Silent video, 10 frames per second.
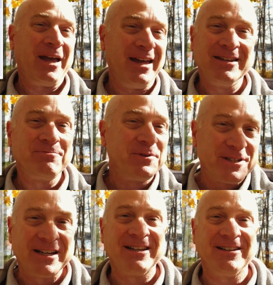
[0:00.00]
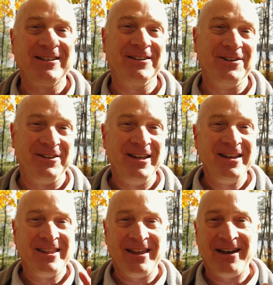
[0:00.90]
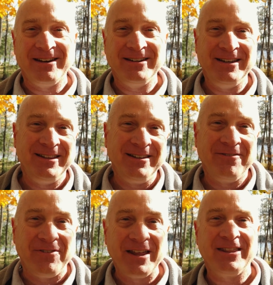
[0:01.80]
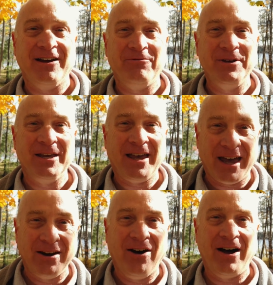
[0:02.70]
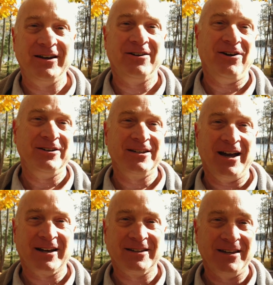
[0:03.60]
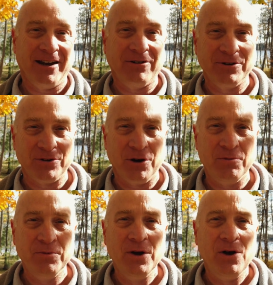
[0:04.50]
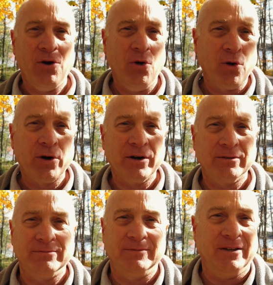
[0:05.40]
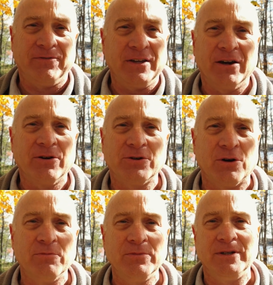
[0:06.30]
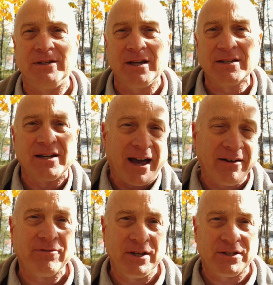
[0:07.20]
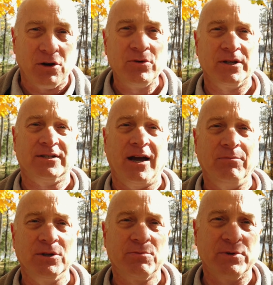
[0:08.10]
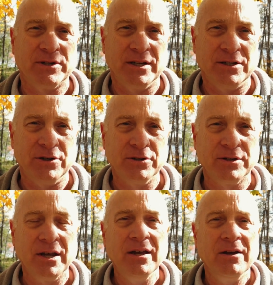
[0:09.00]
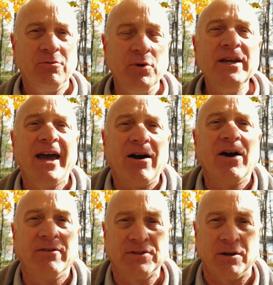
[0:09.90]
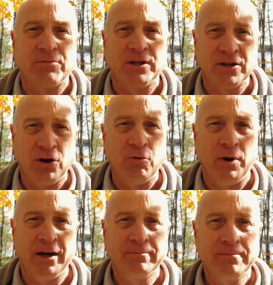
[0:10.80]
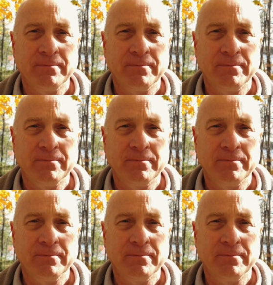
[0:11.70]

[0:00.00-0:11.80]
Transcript: And it's particularly good that in the event that we cannot contact the aerodrome, or if the aerodrome doesn't have its own established procedures, we now have something to go by.